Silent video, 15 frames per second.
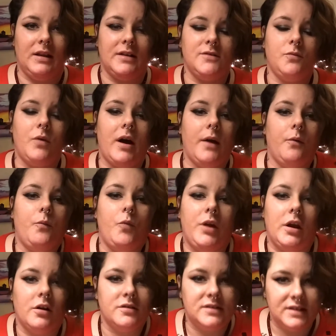That's why
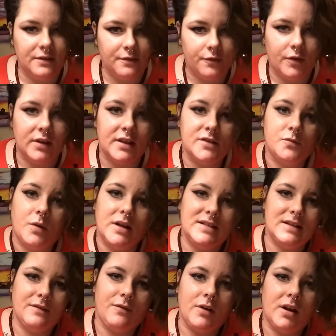we are different. That's why
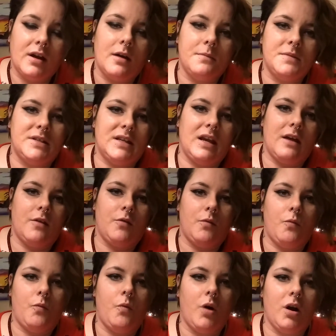different comes together
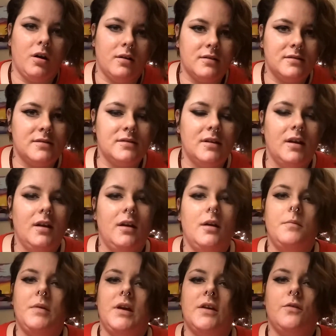and works,
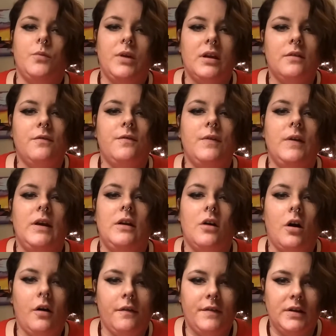because we can feed
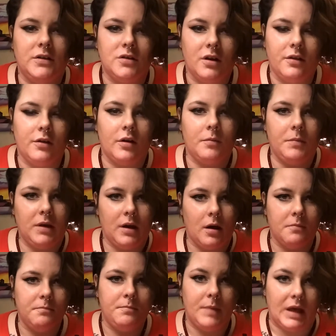off each other and
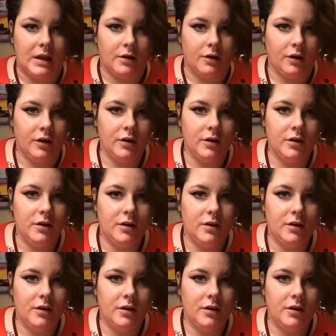become better.